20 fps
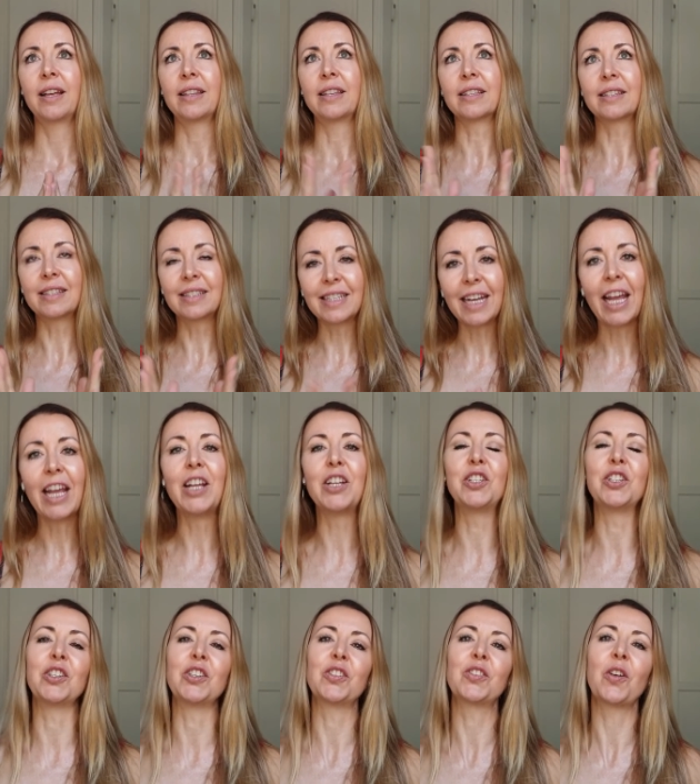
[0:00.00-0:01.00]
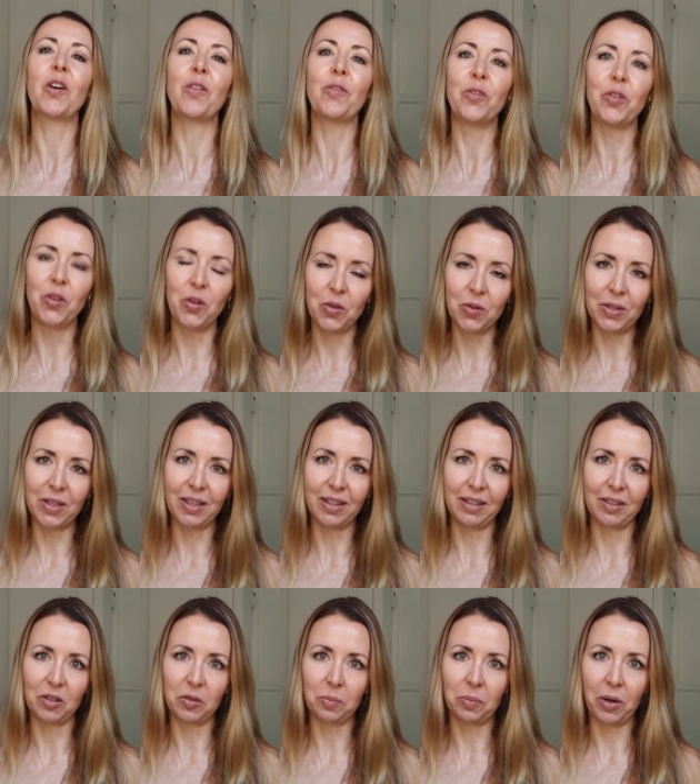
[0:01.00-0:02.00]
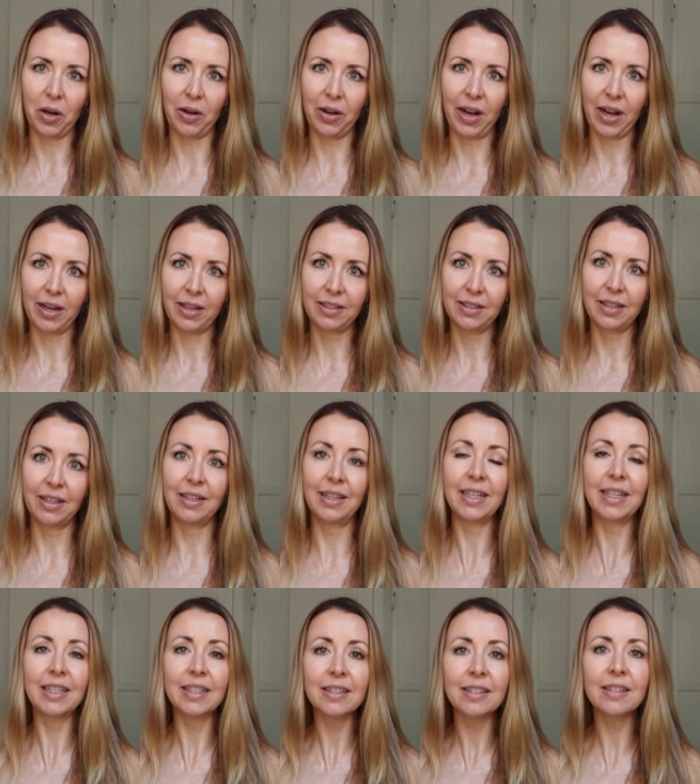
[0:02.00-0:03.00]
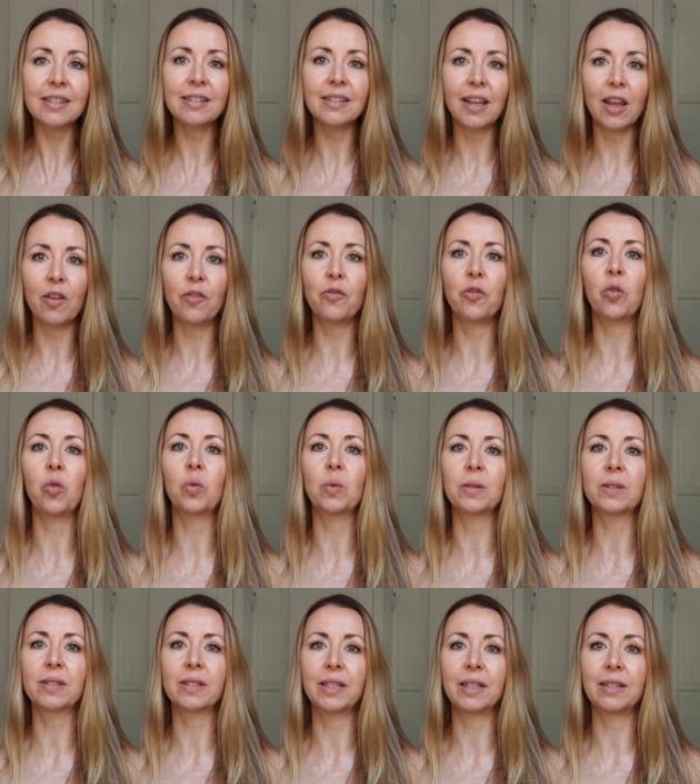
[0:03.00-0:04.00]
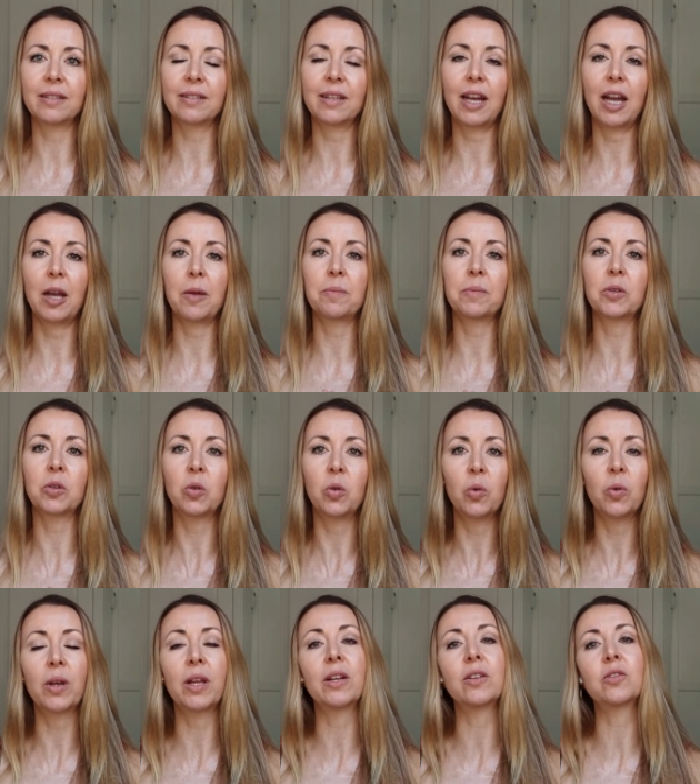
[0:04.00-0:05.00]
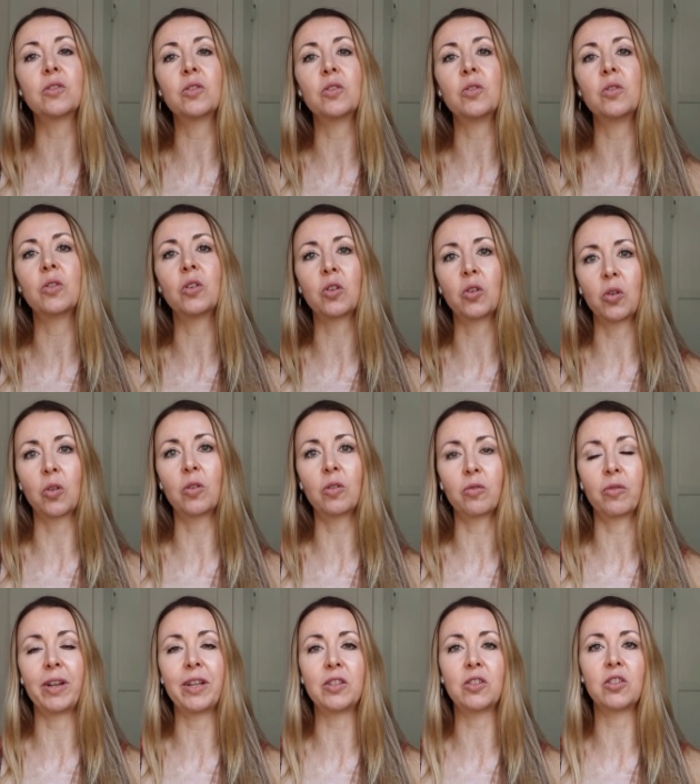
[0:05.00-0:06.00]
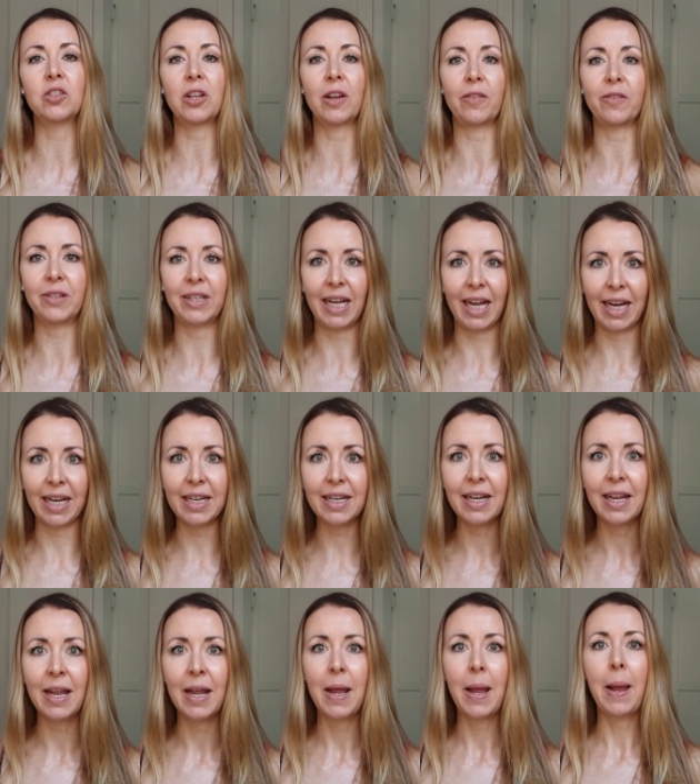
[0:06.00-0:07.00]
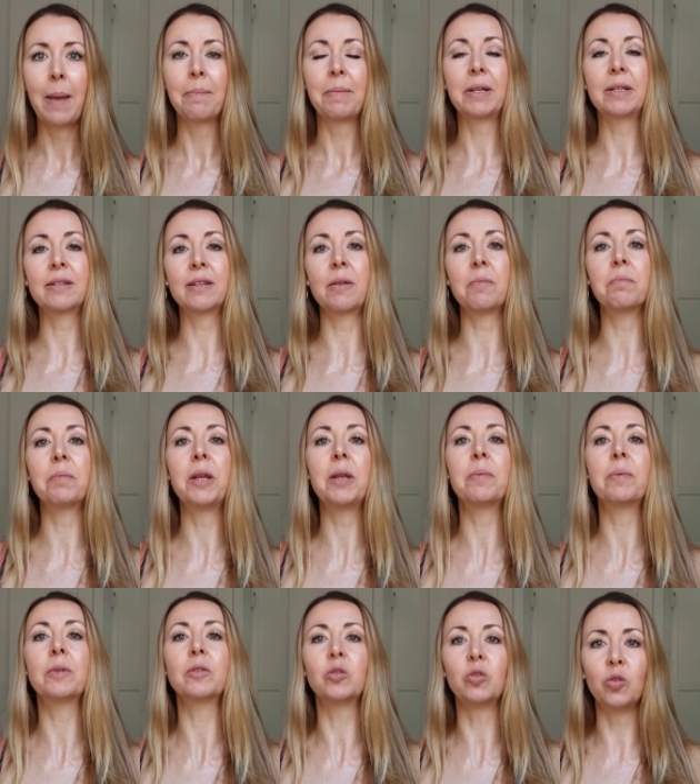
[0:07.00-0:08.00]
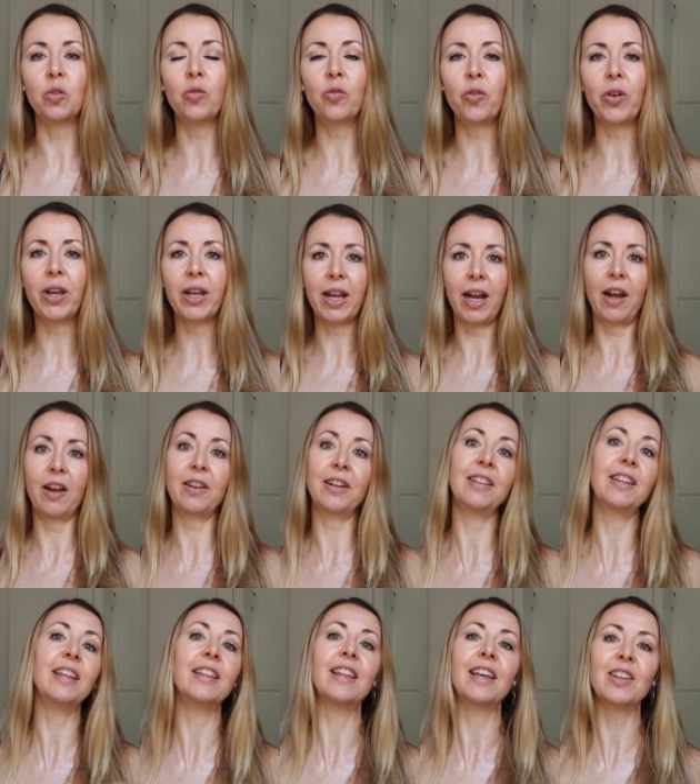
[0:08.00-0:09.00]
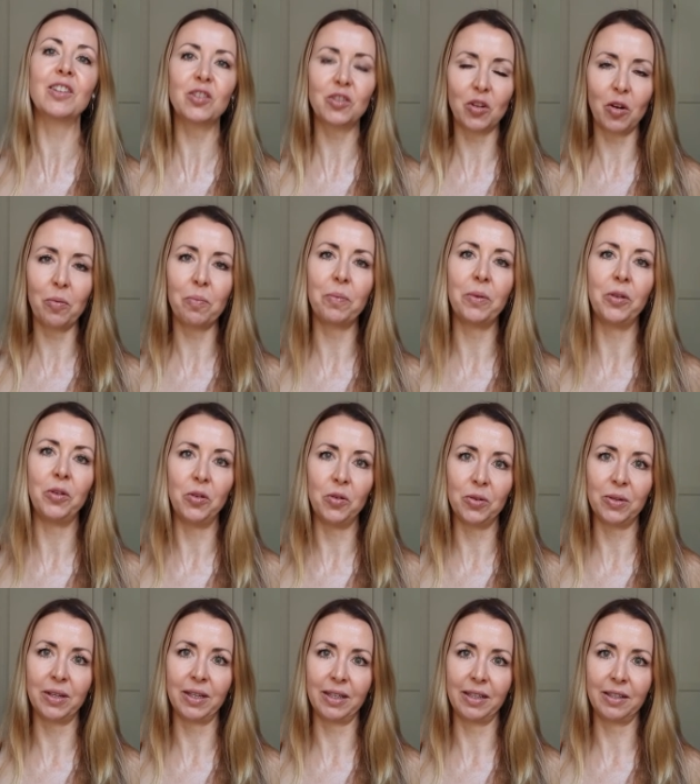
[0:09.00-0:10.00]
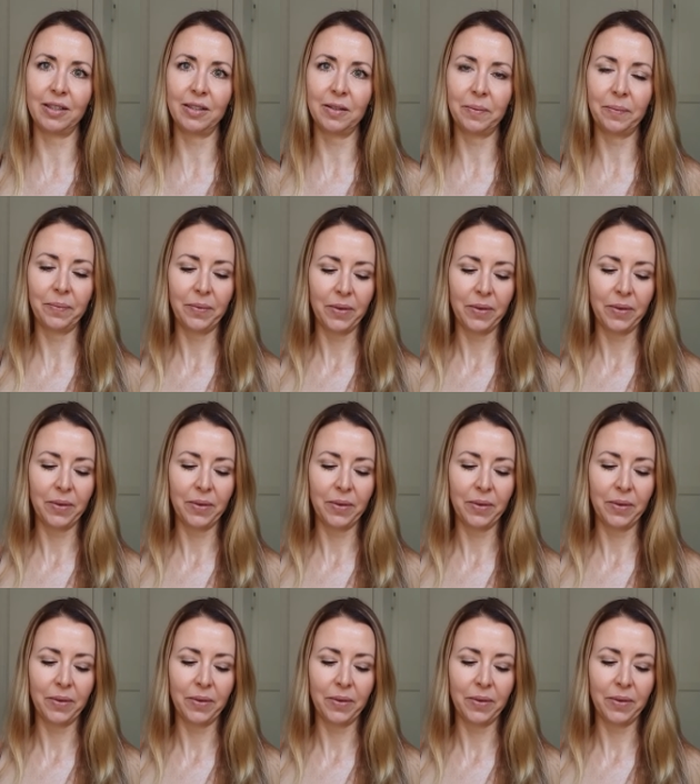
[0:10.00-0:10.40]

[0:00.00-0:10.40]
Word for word: the stages of using this product. It is safe for all skin types according to the Google research I've done, but some people do freak out and then they stop using it.